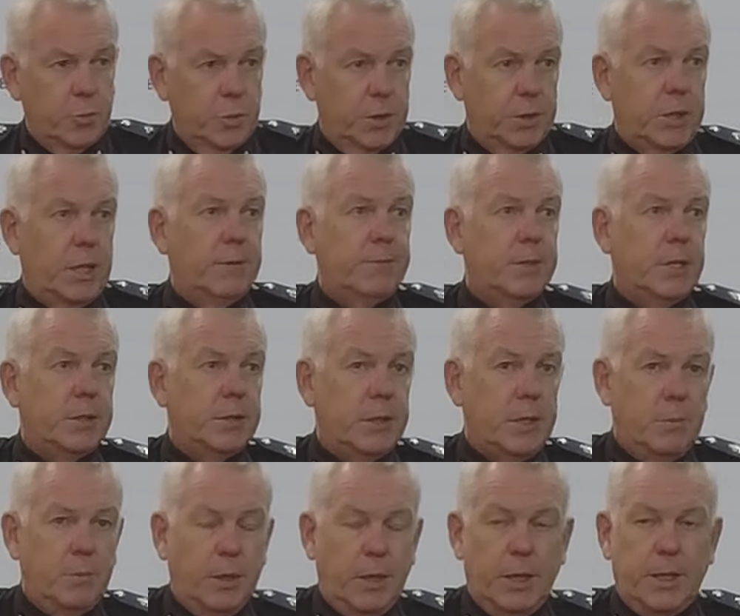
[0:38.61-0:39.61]
which gives us
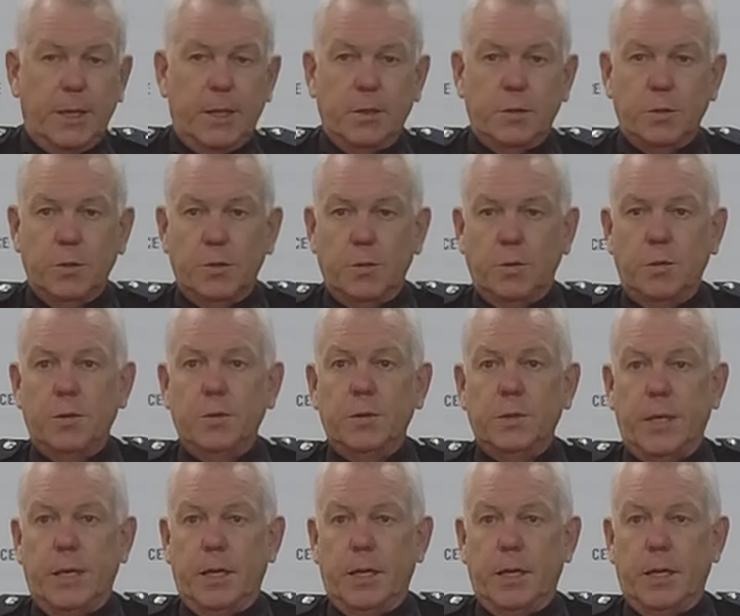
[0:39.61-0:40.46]
the ability to use